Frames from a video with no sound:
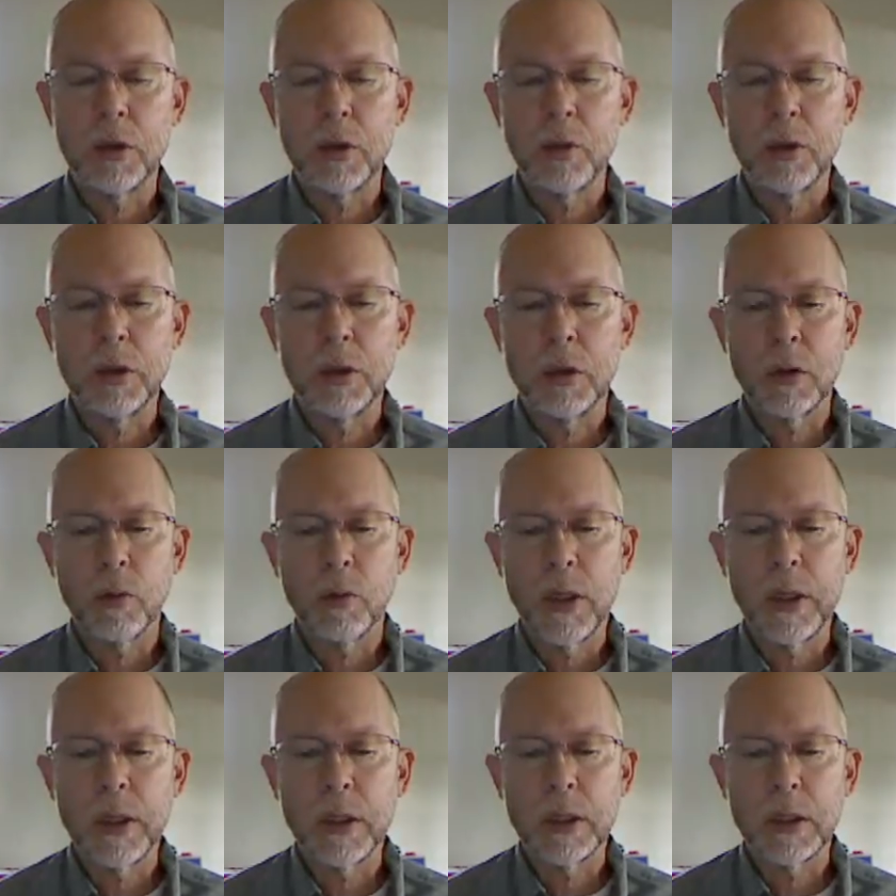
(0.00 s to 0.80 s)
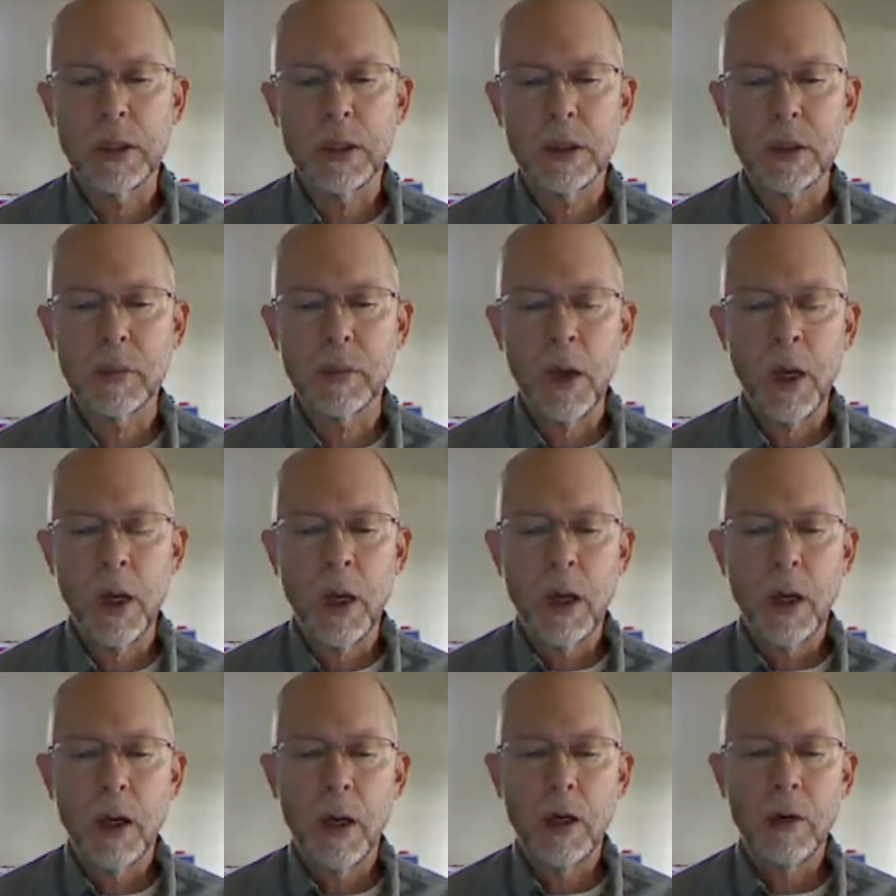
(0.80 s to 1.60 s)
The original rating system
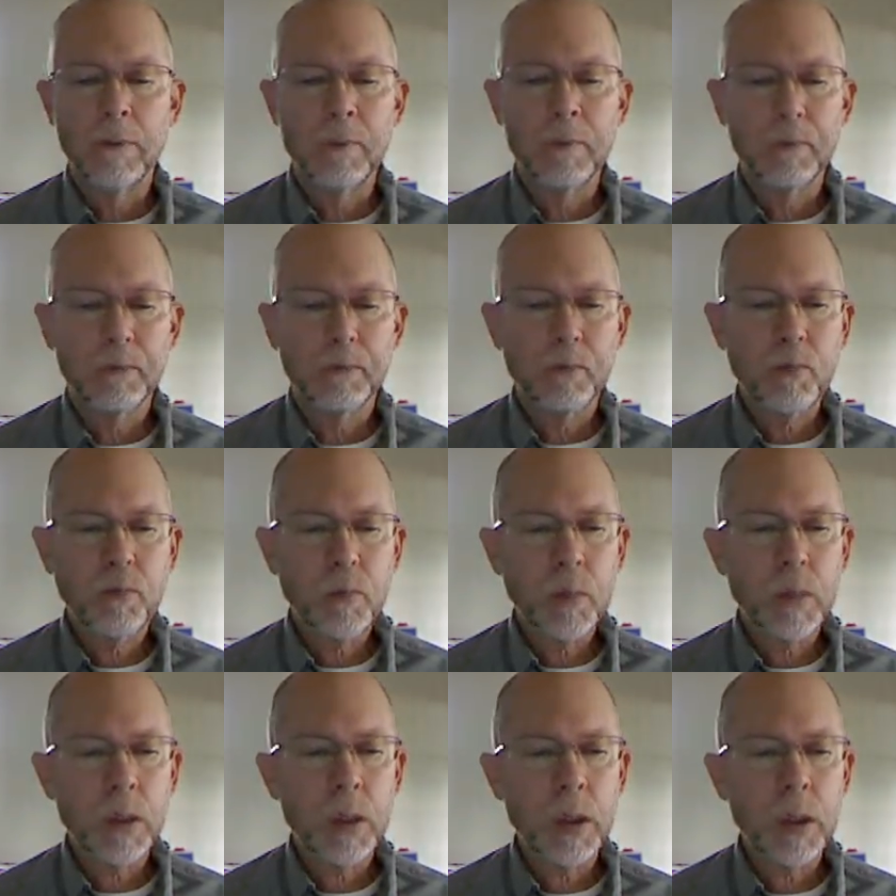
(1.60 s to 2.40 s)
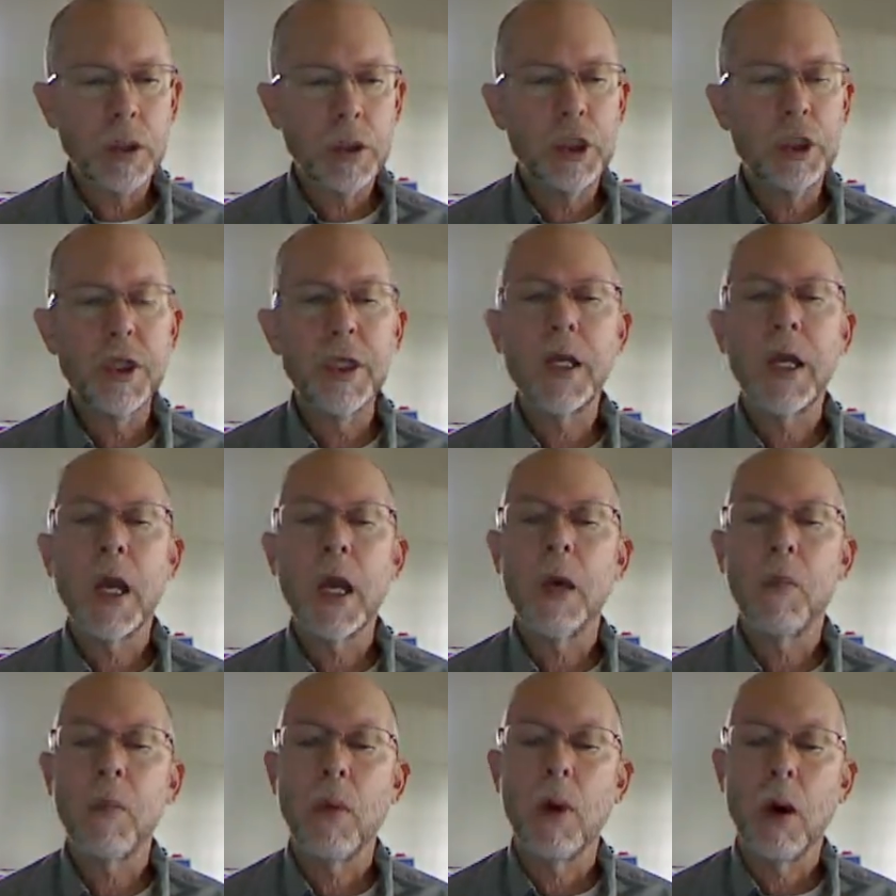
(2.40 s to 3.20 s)
of
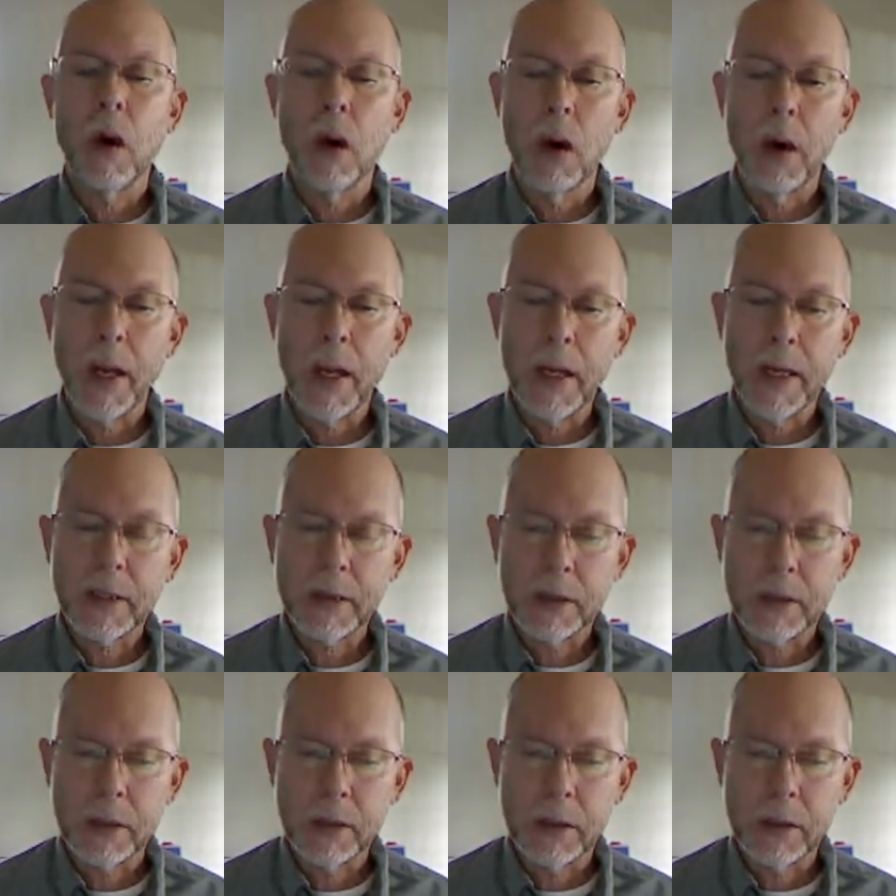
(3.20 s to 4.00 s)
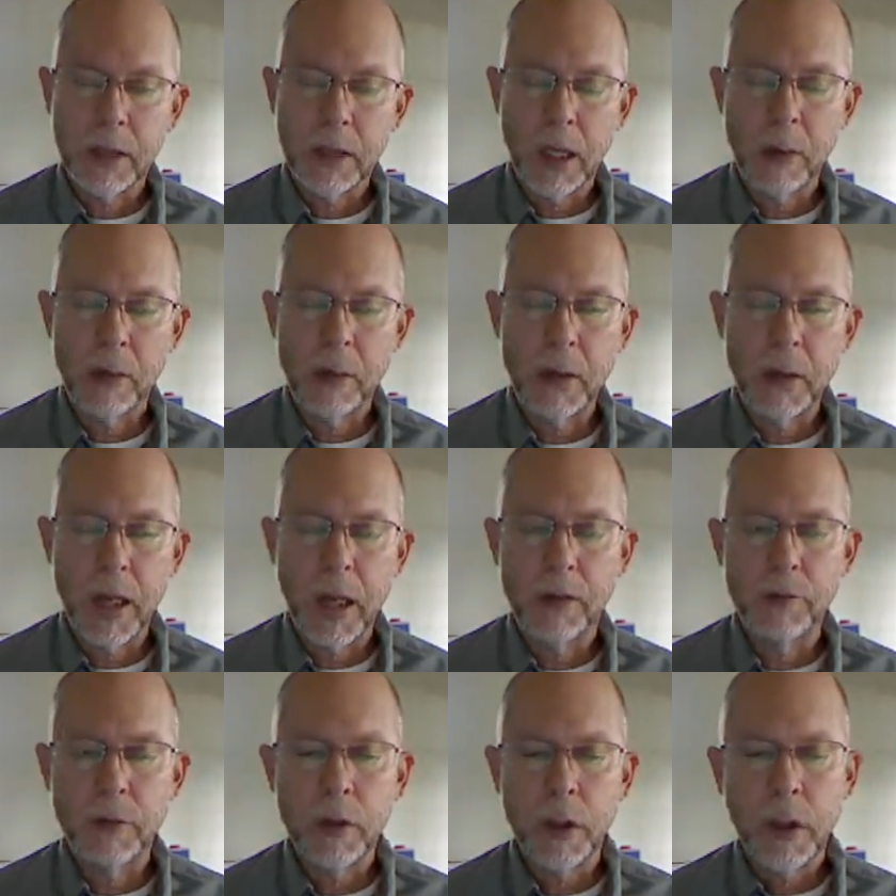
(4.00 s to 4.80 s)
GMRX. Today we
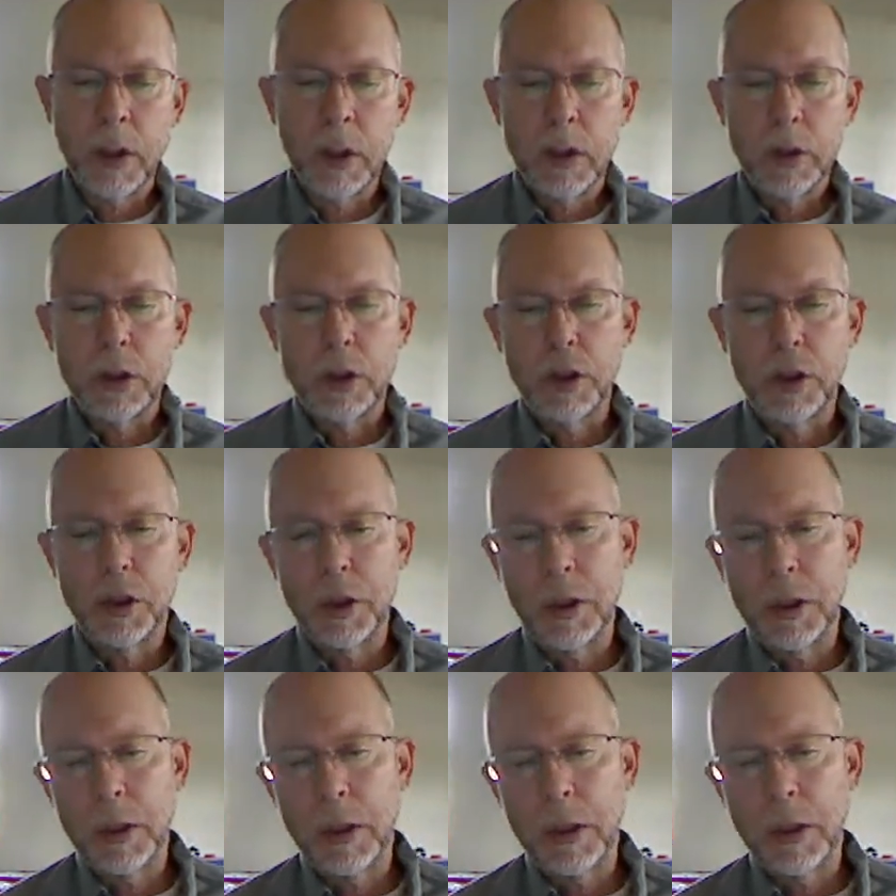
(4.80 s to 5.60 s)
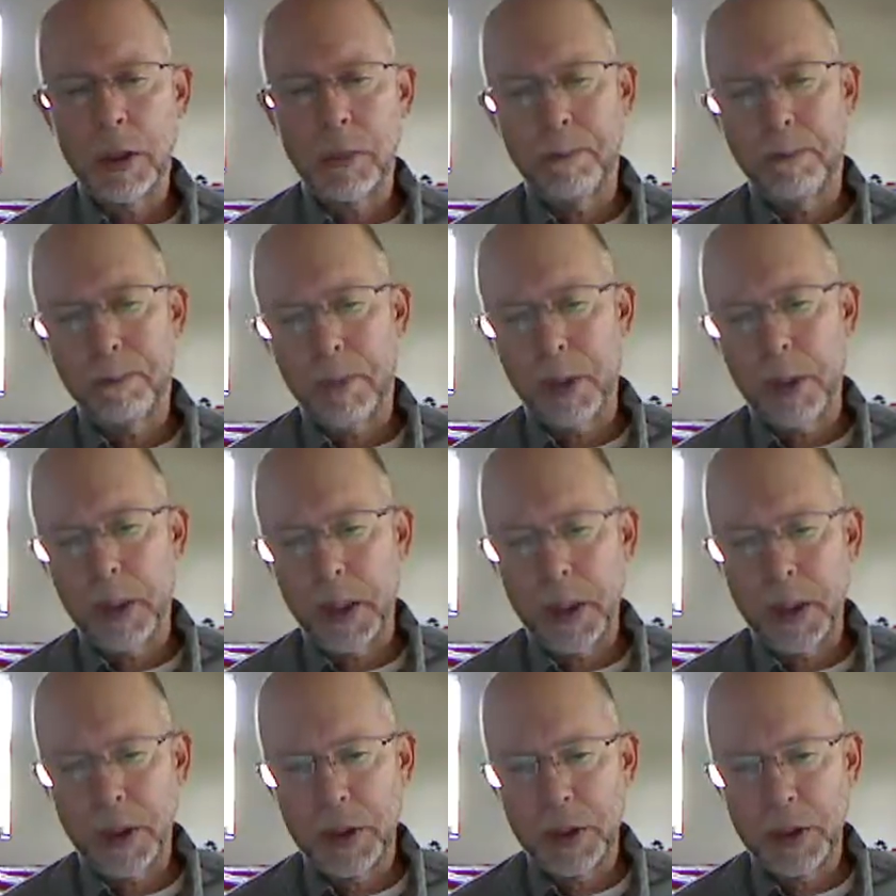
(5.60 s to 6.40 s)
have
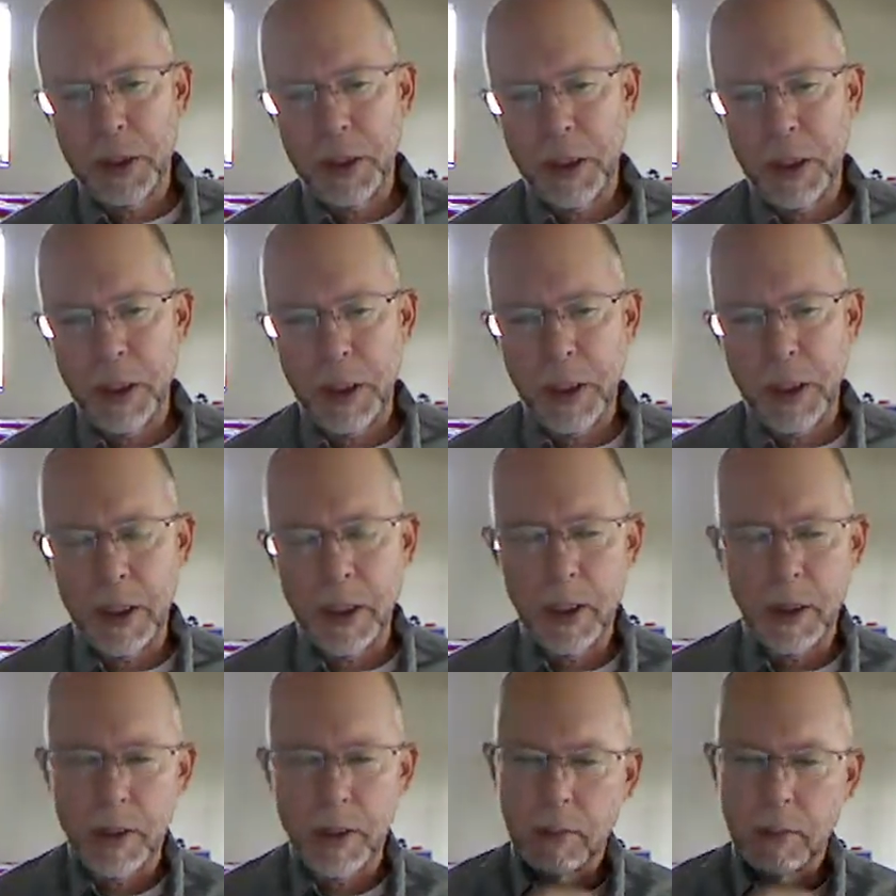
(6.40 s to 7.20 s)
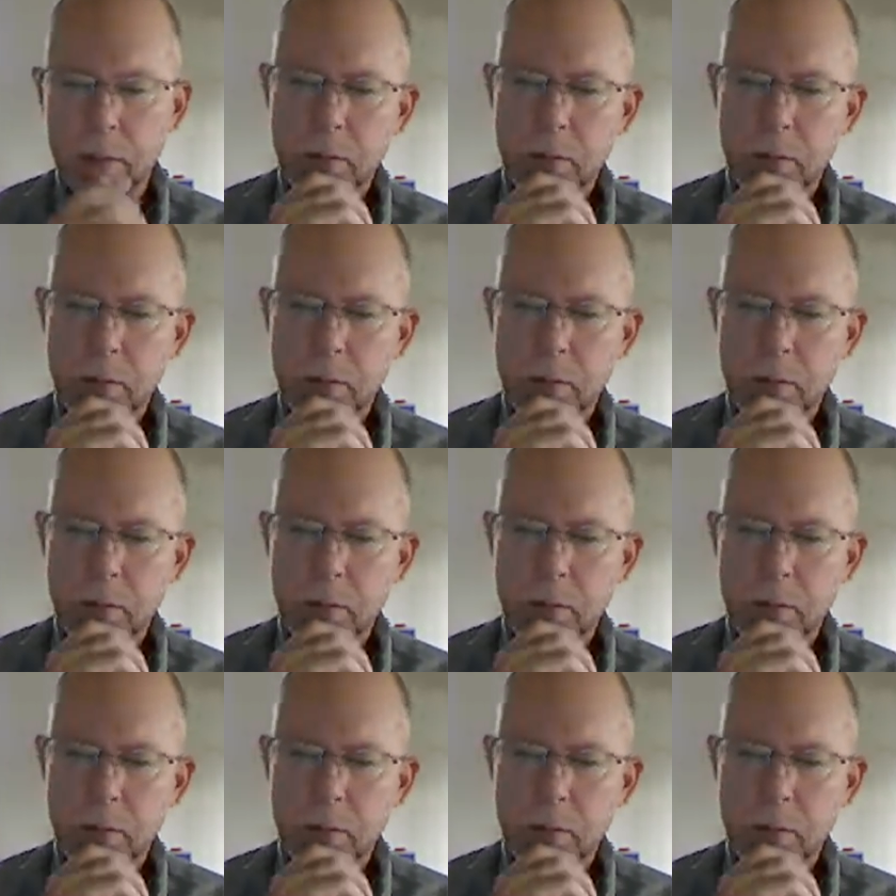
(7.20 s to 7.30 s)
GPG.